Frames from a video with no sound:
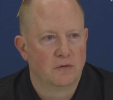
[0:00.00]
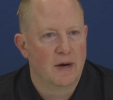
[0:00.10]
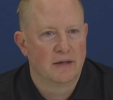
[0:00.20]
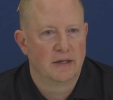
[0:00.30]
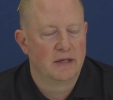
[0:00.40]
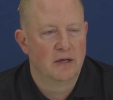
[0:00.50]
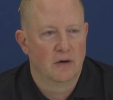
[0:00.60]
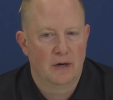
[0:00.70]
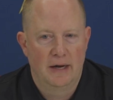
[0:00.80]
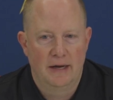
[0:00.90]
throughout the
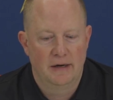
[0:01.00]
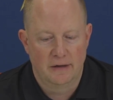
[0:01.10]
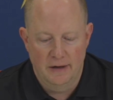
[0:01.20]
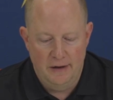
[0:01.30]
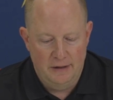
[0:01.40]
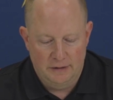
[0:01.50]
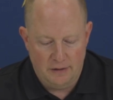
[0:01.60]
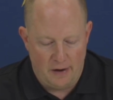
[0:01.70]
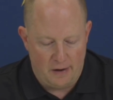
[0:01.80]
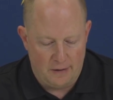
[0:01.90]
year and
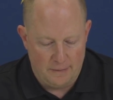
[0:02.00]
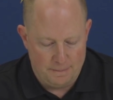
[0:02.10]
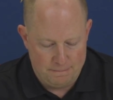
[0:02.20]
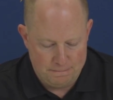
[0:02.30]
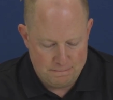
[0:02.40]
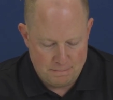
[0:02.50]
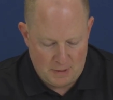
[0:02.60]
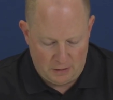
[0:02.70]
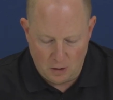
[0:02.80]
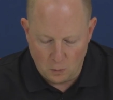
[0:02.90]
um,
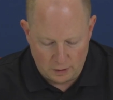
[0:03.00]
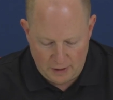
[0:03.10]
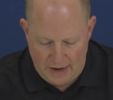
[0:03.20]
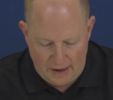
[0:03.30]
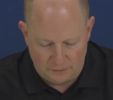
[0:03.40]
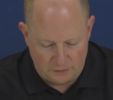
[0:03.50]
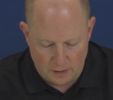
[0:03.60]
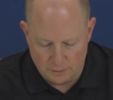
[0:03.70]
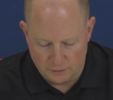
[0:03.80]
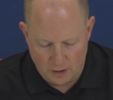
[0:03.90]
you know we're going to have
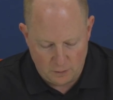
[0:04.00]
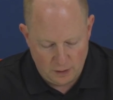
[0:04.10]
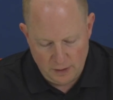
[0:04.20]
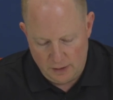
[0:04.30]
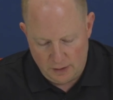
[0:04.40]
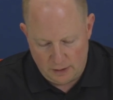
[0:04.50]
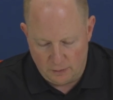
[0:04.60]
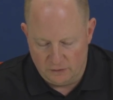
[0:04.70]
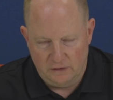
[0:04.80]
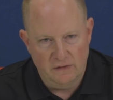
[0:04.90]
some so it
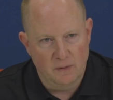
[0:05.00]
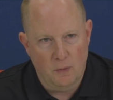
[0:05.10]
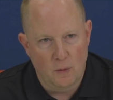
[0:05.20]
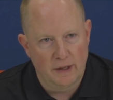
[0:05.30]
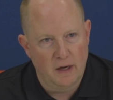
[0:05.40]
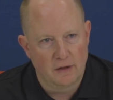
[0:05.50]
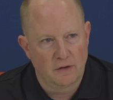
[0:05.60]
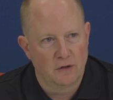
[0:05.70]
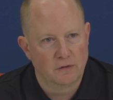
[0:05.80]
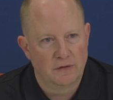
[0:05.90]
was disappointing on
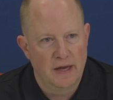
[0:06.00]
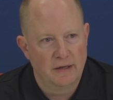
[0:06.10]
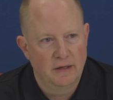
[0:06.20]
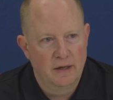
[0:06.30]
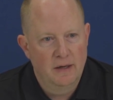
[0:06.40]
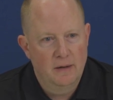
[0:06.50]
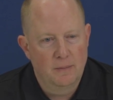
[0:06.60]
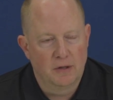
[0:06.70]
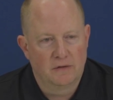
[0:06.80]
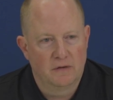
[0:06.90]
thursday
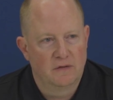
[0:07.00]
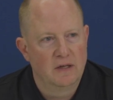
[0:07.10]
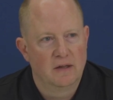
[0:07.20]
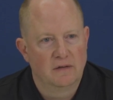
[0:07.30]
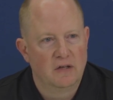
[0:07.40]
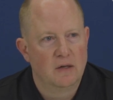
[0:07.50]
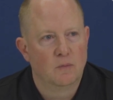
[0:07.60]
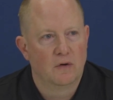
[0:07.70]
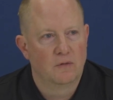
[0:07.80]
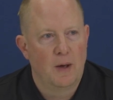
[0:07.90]
but to see the team
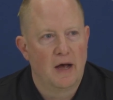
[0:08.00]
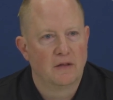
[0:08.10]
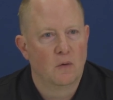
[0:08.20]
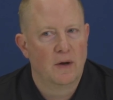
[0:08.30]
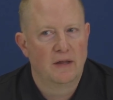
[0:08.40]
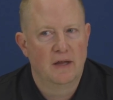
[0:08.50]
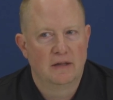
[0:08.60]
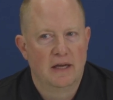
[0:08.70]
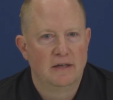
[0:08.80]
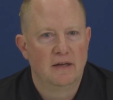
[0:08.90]
respond the way
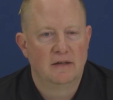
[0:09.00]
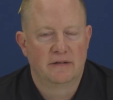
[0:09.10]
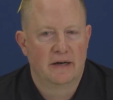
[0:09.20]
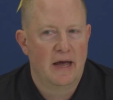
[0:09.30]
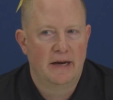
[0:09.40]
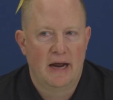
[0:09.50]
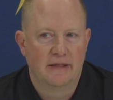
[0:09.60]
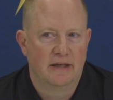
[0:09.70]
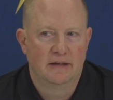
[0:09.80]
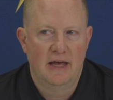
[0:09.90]
that they did tonight i
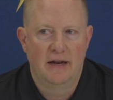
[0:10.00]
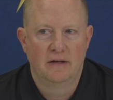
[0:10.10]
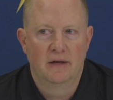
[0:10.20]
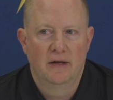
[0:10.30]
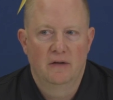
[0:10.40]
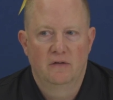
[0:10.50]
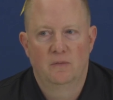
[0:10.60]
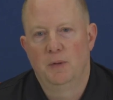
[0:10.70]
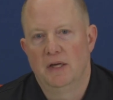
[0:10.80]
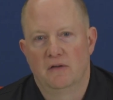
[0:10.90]
think that
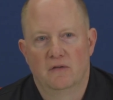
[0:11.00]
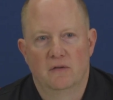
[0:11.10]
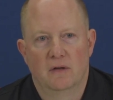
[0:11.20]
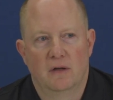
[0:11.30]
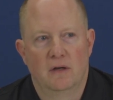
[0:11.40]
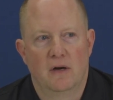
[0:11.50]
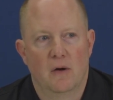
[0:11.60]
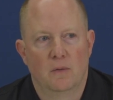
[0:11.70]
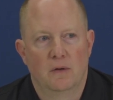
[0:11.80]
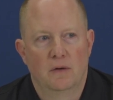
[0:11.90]
speaks you know